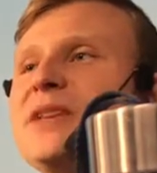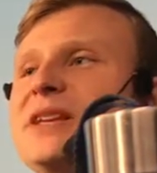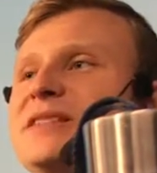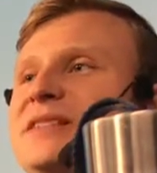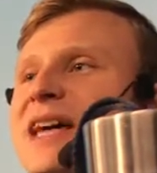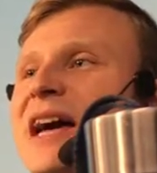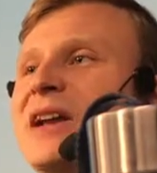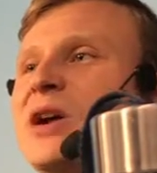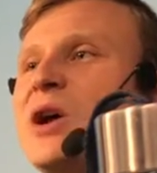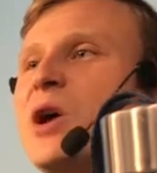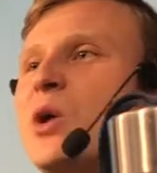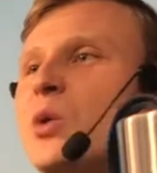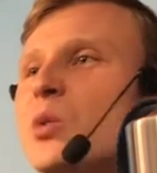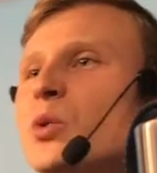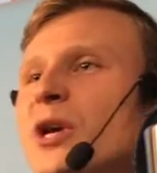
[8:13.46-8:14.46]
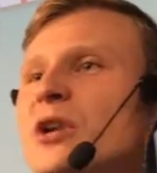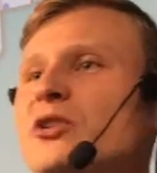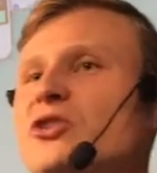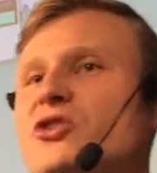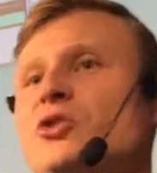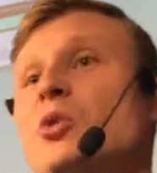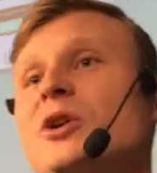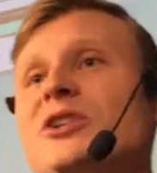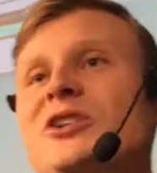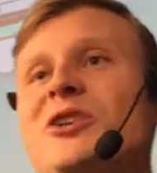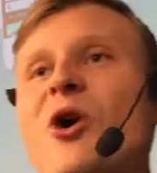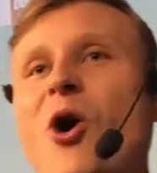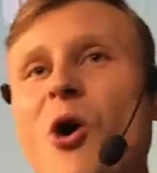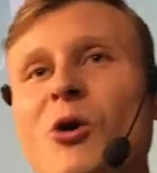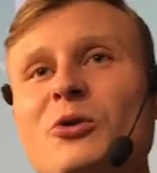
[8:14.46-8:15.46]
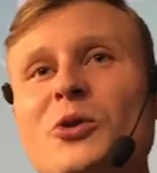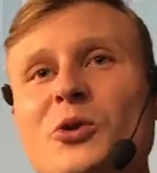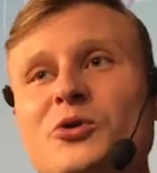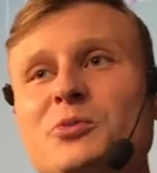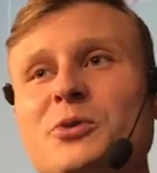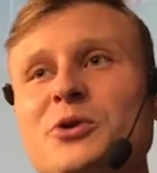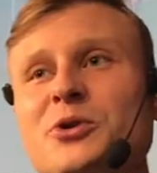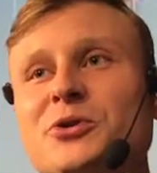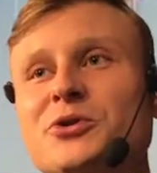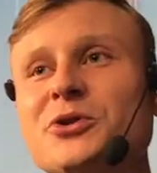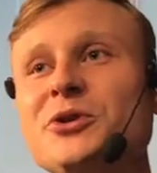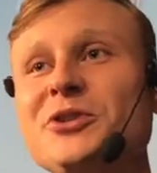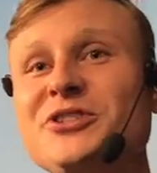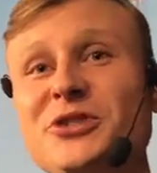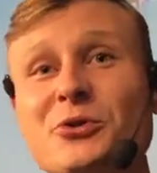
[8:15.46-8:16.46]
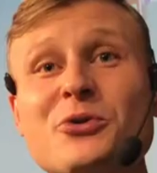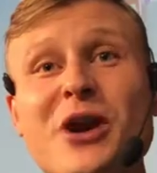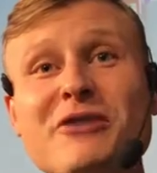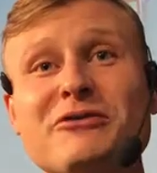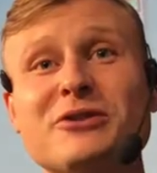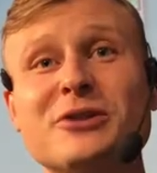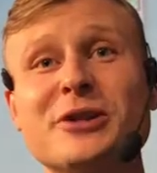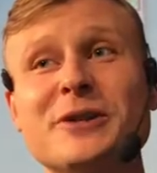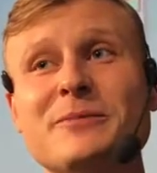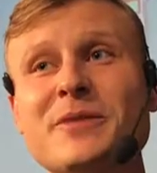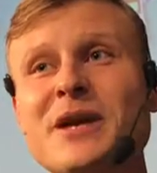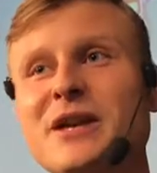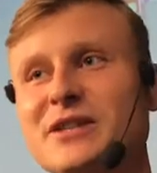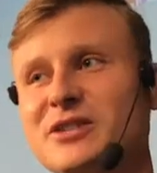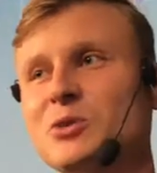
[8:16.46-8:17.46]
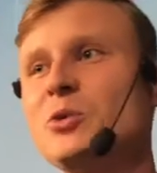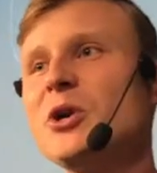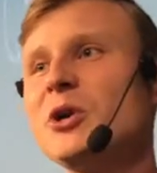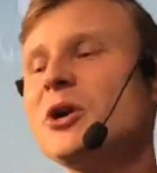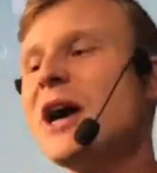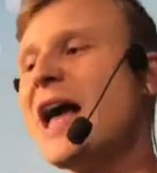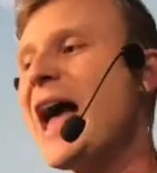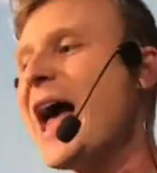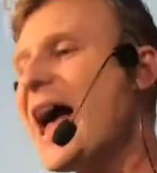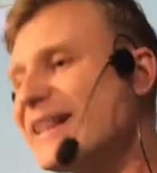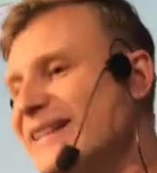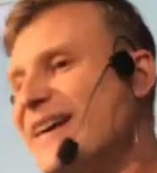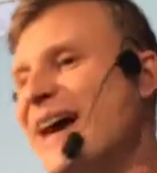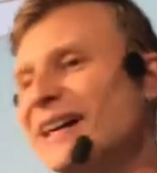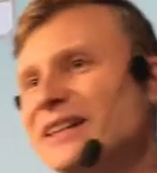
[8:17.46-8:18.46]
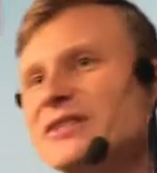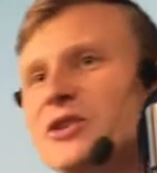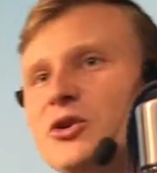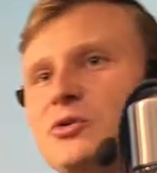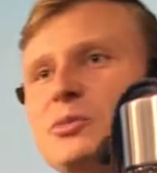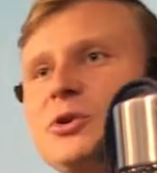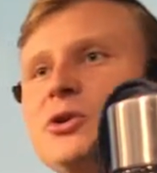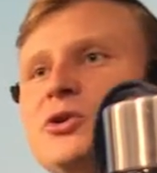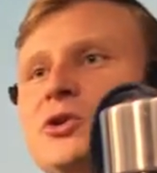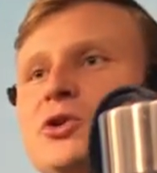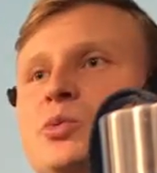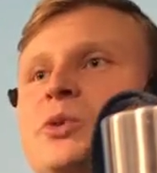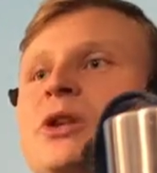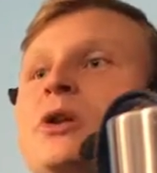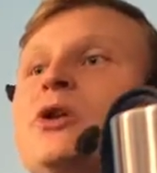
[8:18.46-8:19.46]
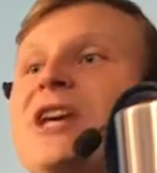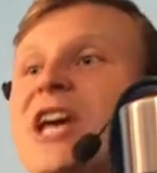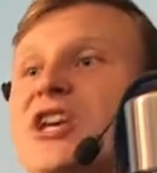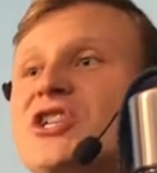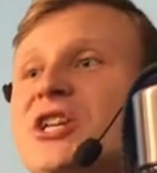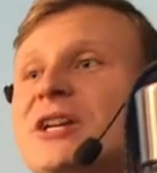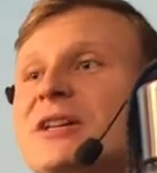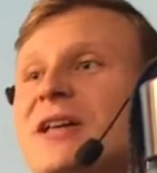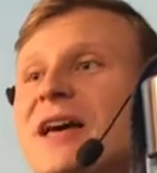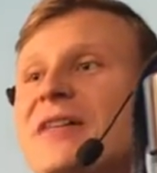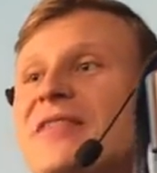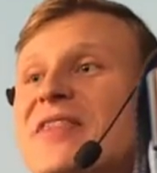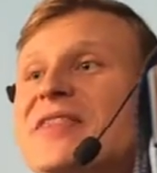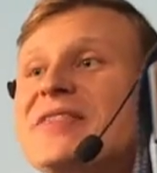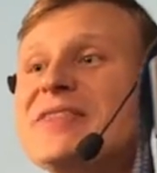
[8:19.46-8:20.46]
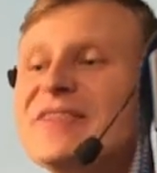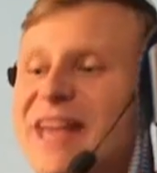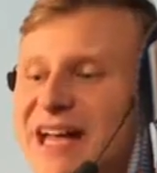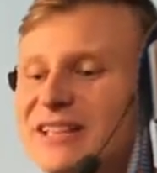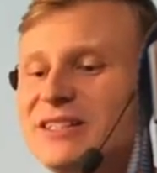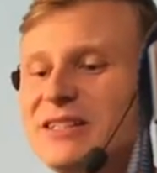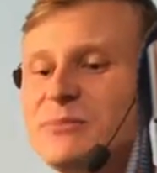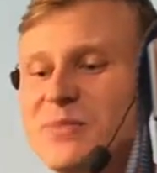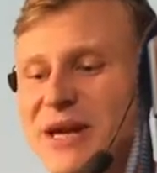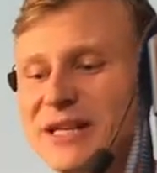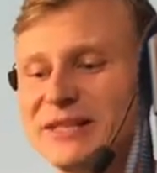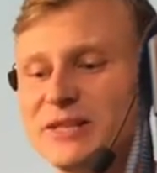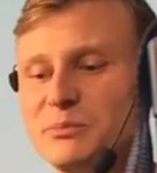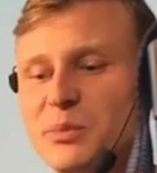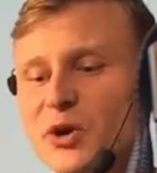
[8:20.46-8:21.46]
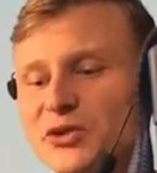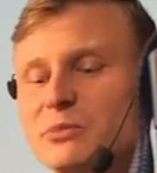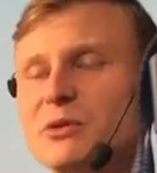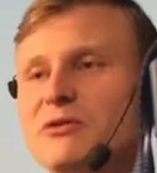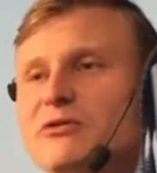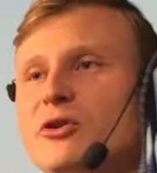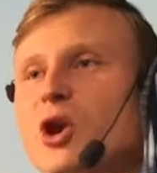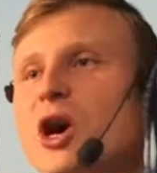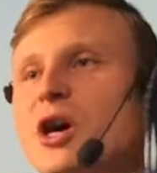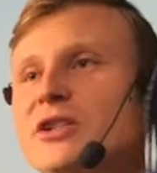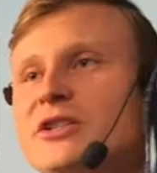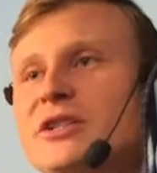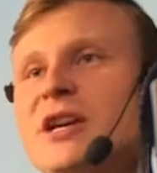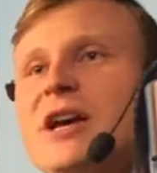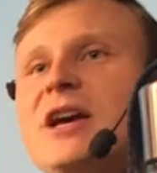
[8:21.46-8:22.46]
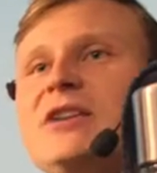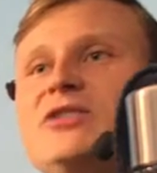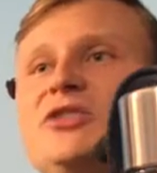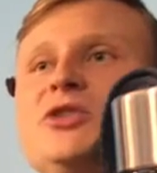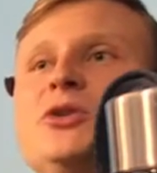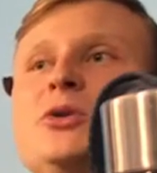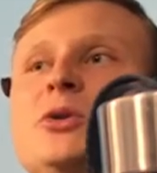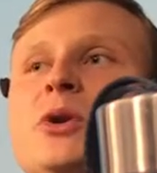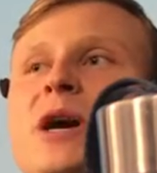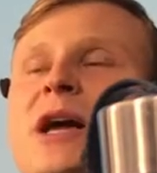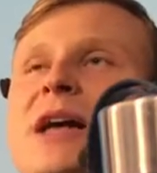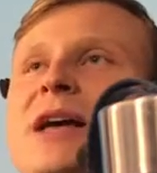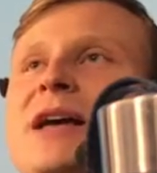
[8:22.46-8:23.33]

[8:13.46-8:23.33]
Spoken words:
is that we are sorting all those producers geographically. So we're tagging those producers with a location, and that makes it possible for us to